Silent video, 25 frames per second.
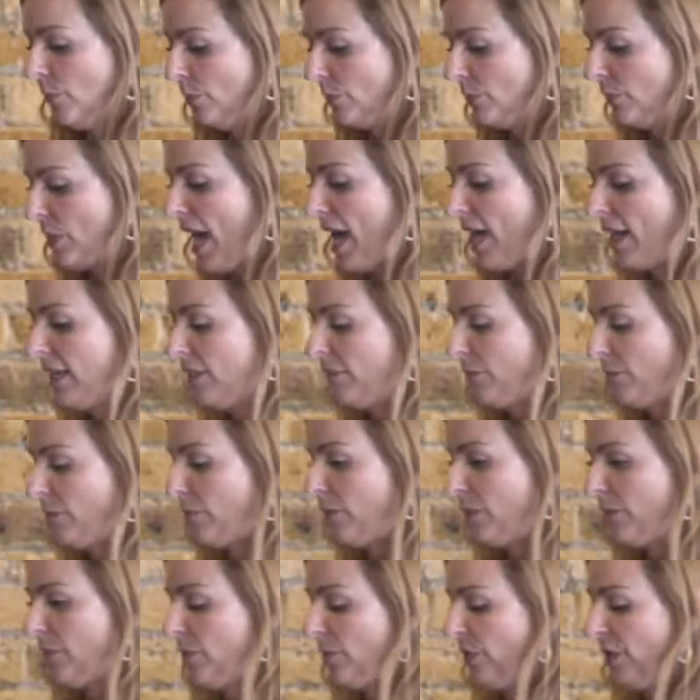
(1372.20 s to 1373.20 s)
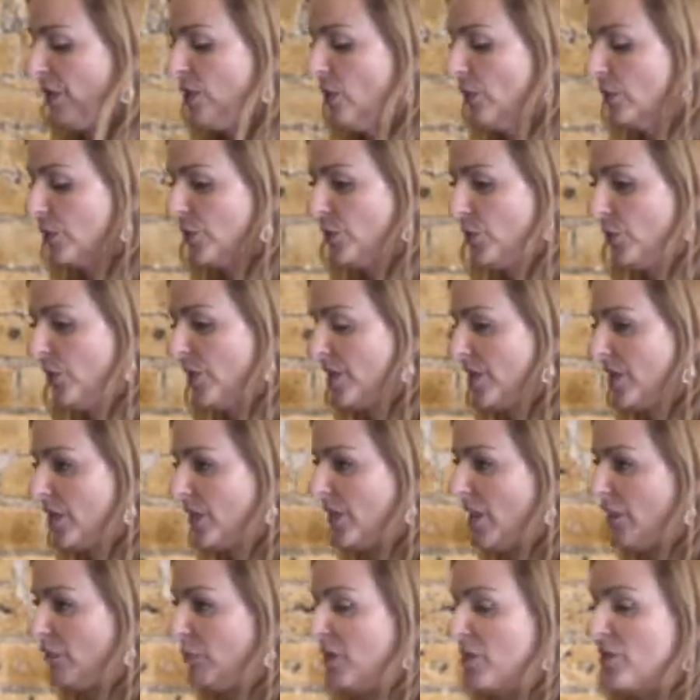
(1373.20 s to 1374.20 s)
We don't do this
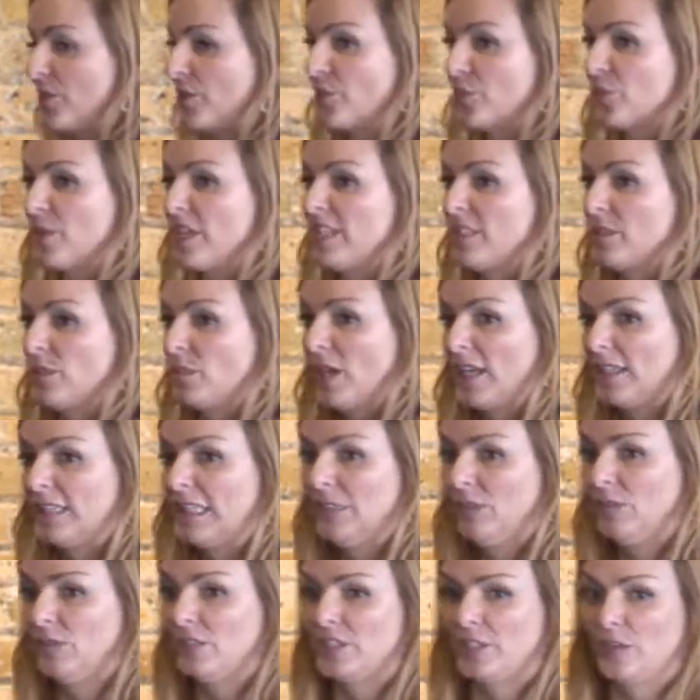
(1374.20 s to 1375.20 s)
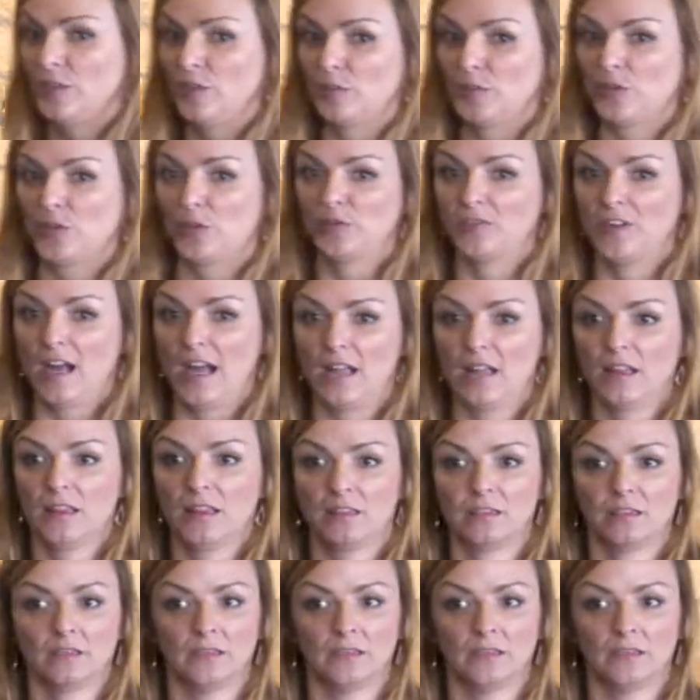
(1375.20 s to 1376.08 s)
enough, but there's a reason why they looked at your profile.